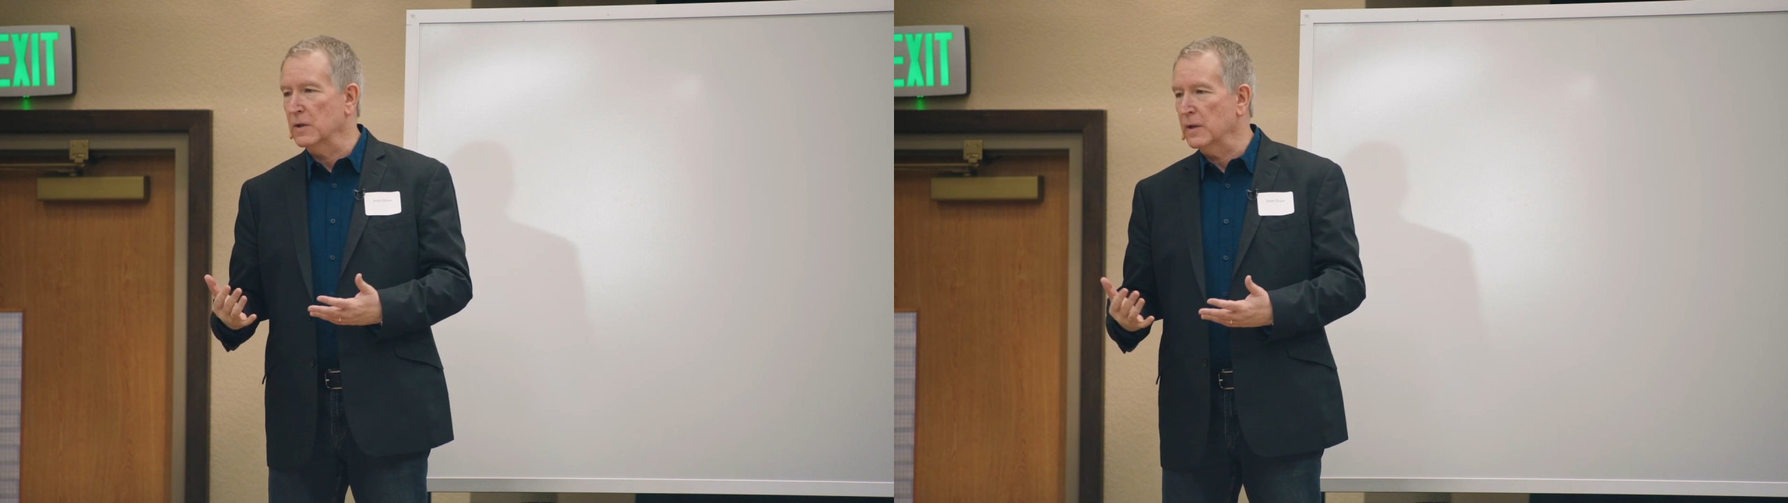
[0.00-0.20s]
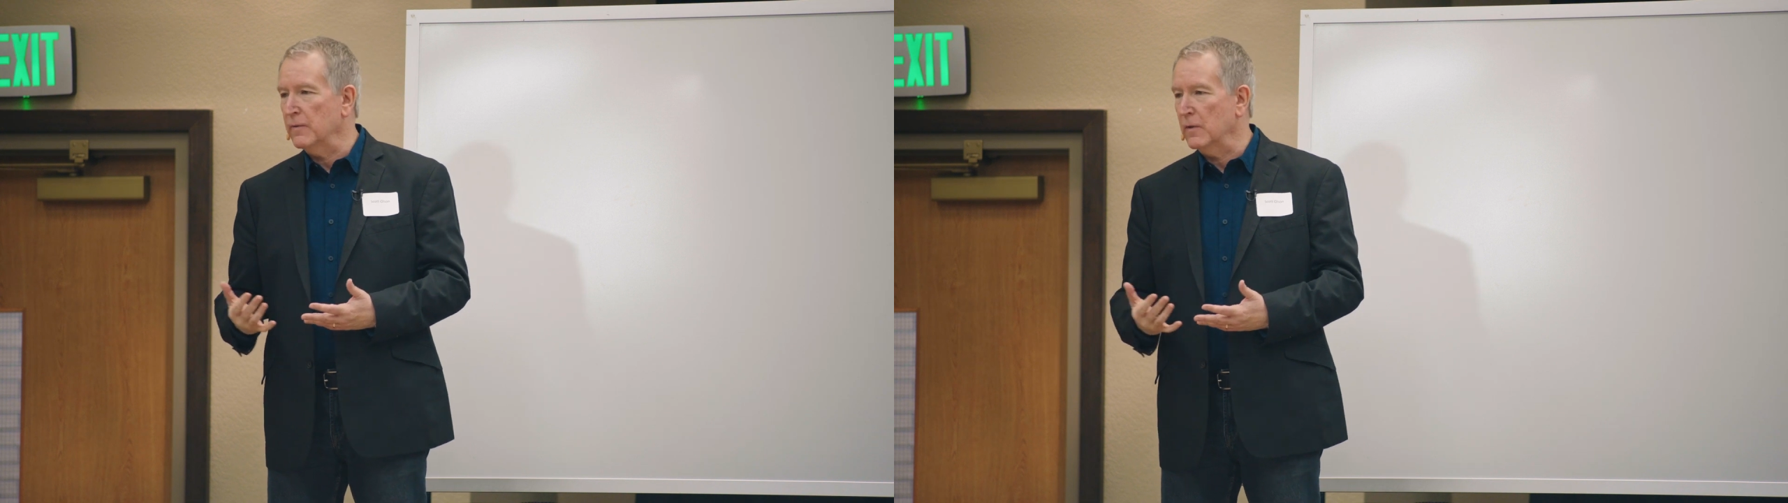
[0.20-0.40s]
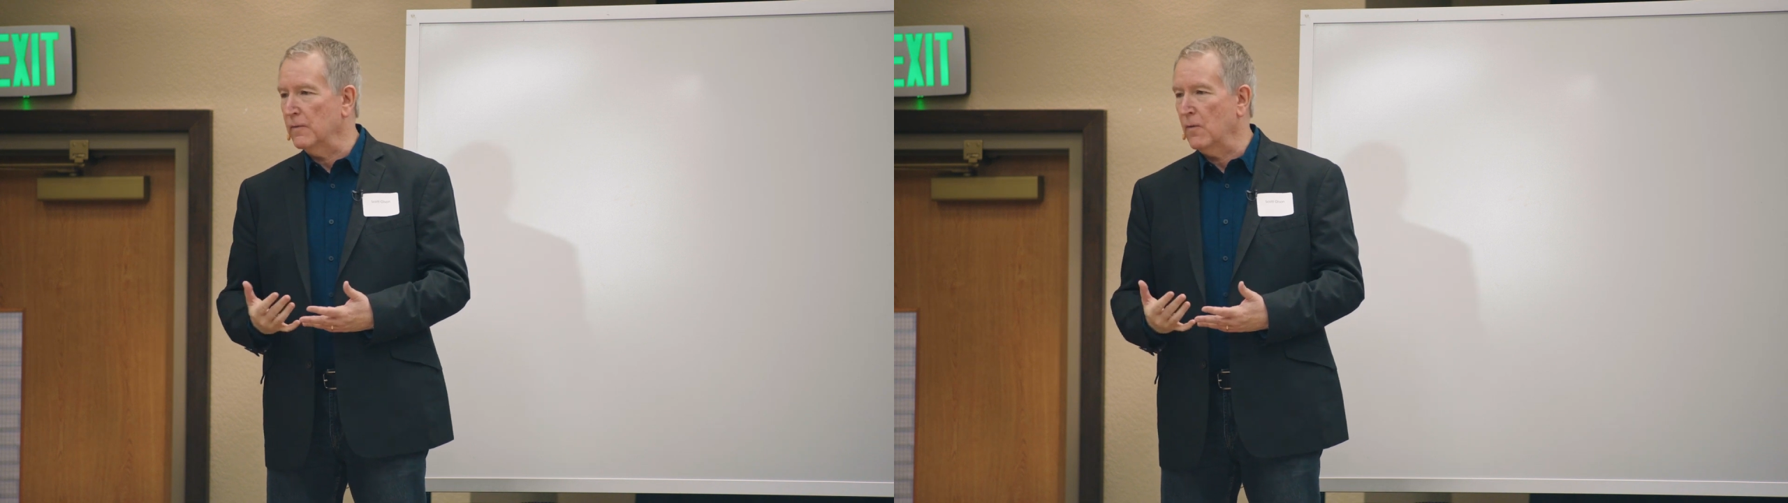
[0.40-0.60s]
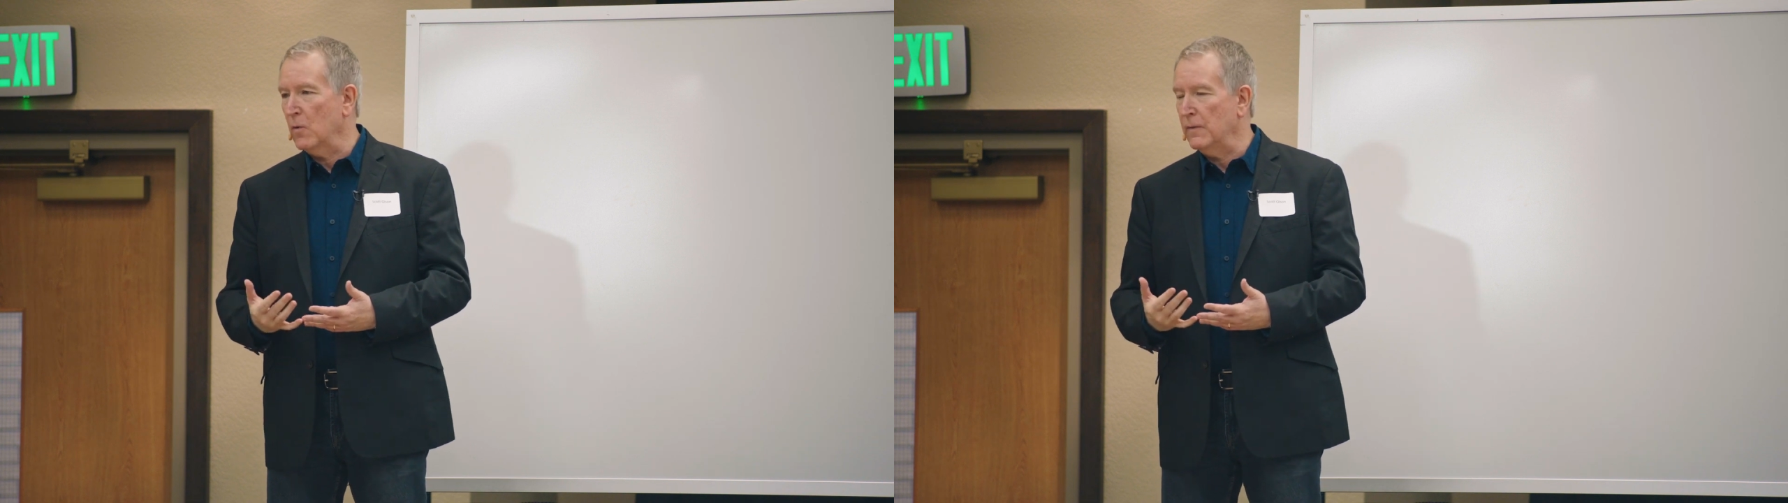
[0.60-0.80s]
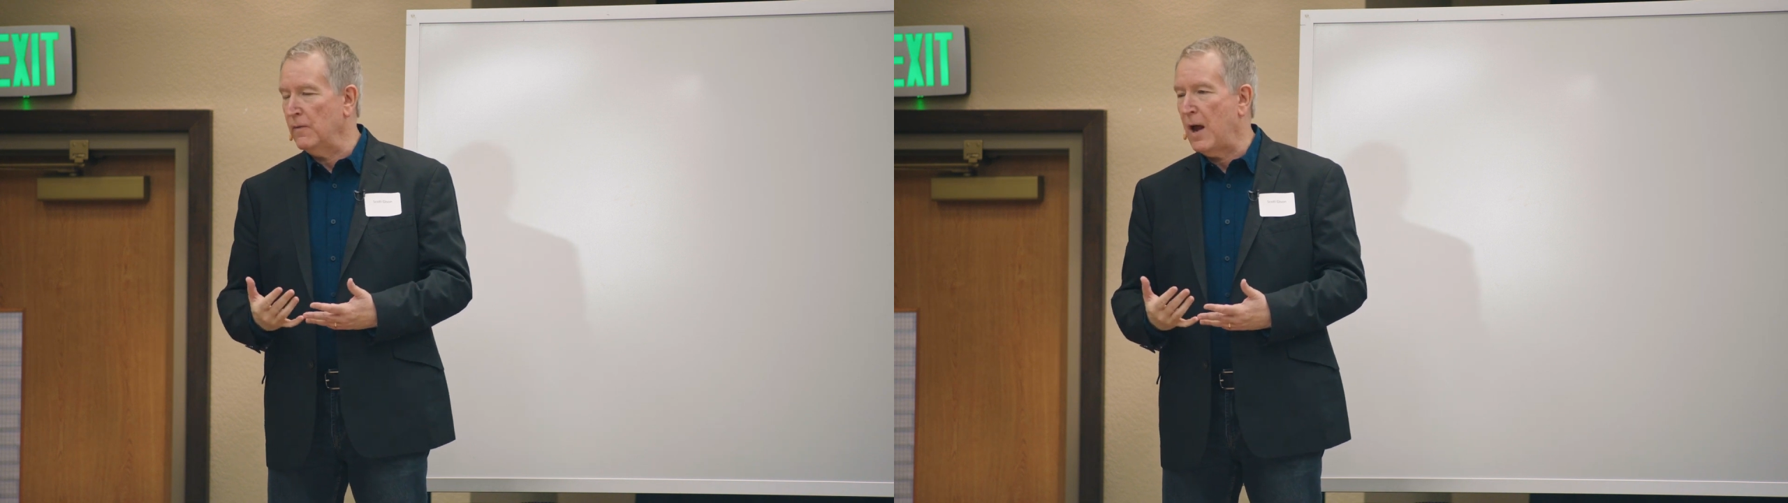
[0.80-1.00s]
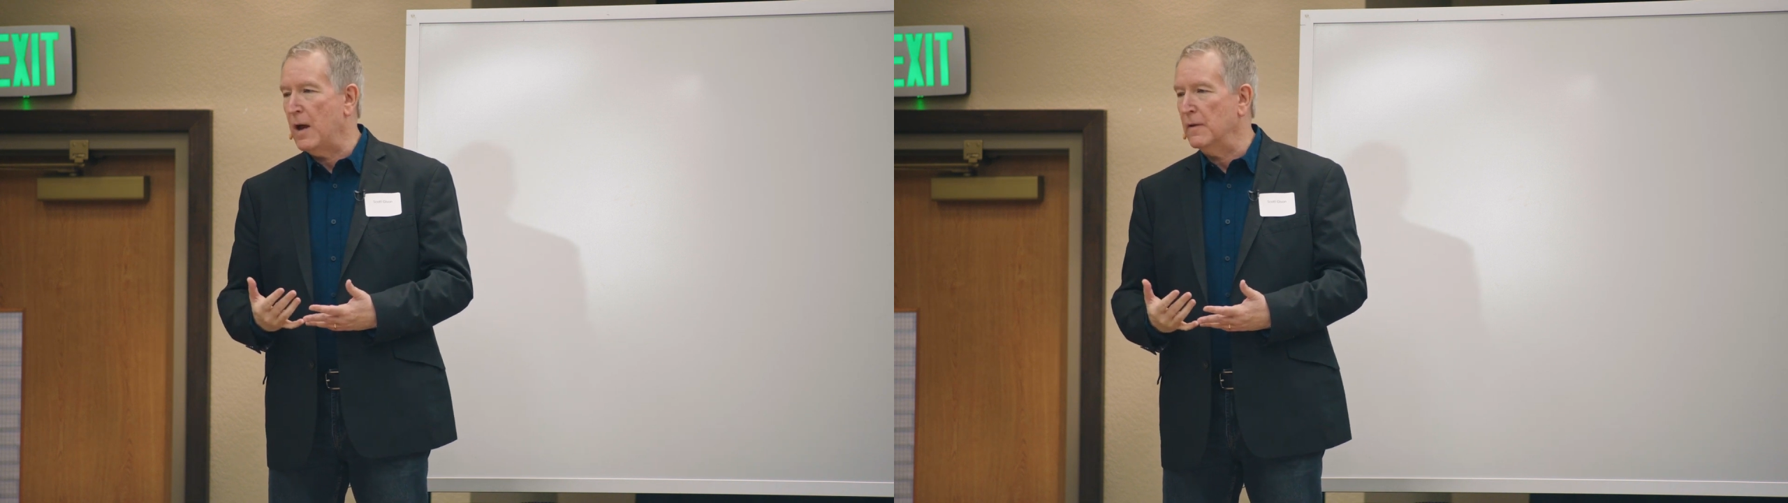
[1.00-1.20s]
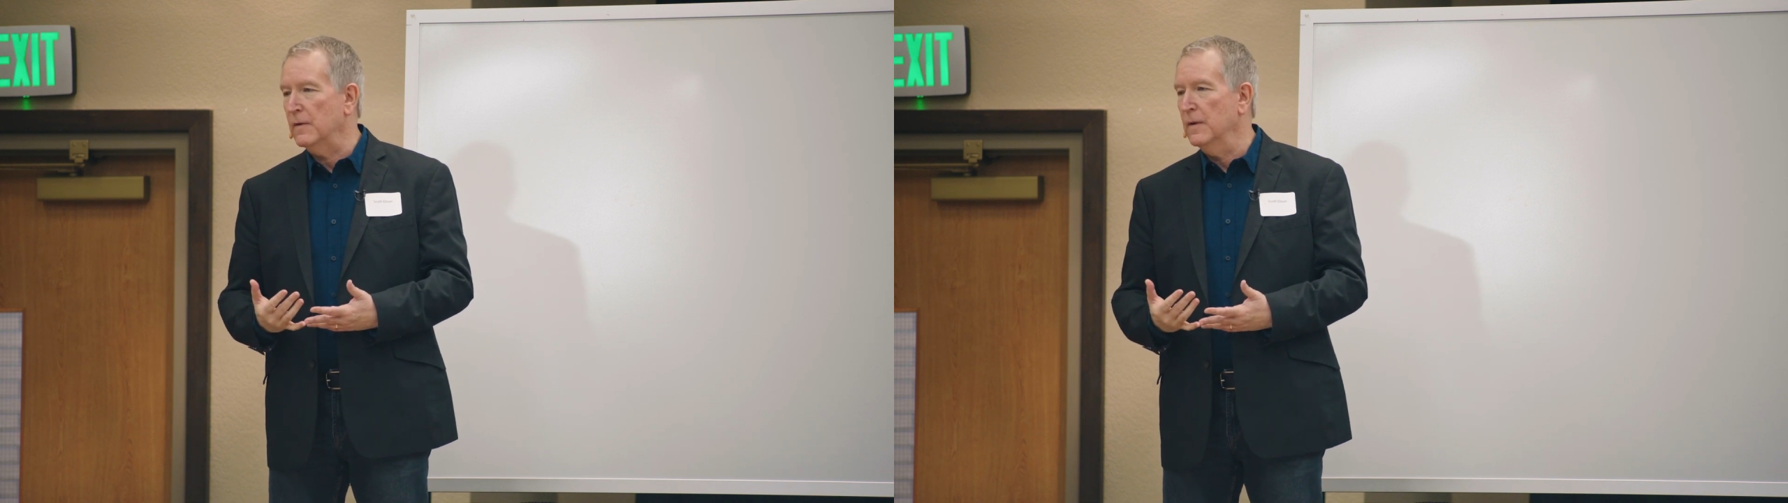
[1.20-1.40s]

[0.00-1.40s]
of the liver at 45.